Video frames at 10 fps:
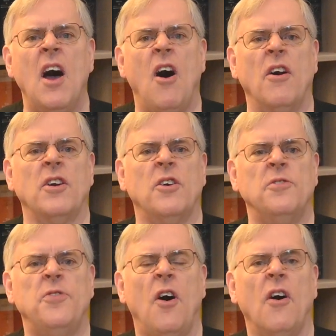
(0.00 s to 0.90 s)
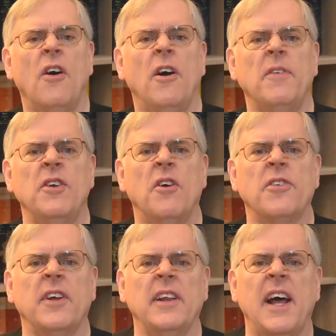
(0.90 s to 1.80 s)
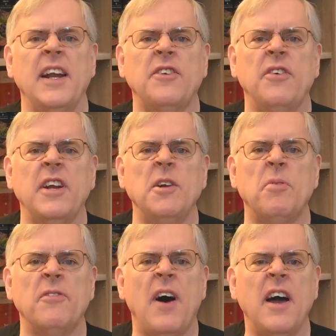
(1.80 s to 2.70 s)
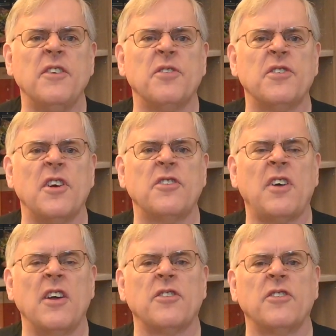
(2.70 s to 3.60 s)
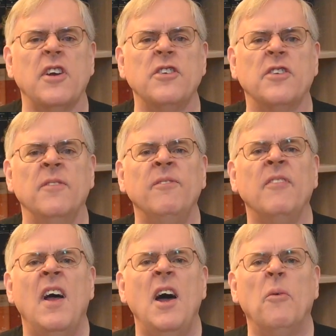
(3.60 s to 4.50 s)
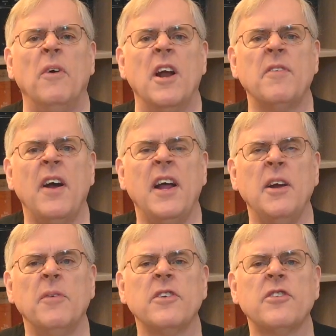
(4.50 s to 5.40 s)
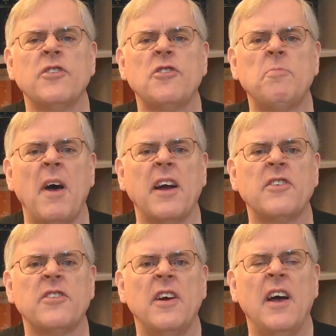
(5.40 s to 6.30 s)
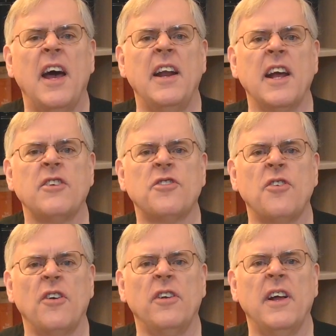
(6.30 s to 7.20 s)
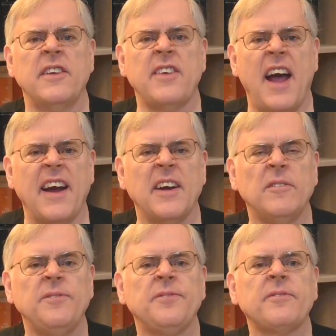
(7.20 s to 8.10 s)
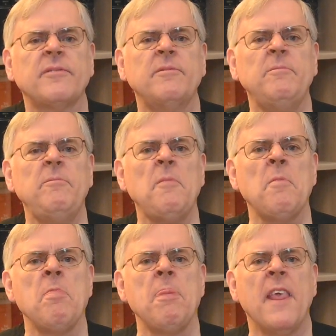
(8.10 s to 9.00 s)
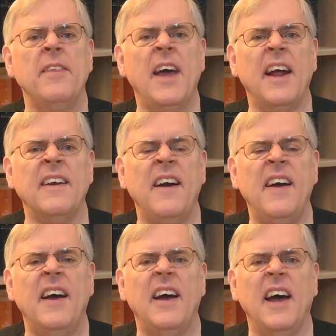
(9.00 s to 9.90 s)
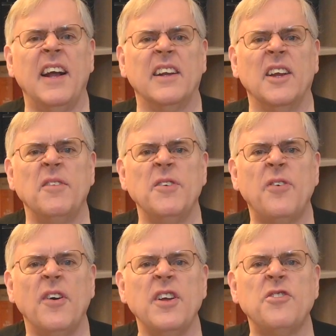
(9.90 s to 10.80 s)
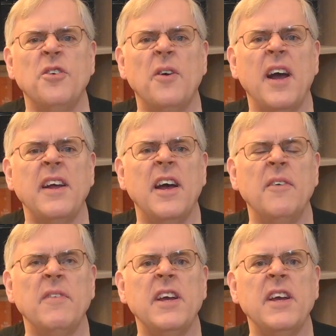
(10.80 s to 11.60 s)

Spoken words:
Article 4 of the North Atlantic Treaty provides for such consultation whenever anyone suspects an external attack. Then, at 11:42 a.m.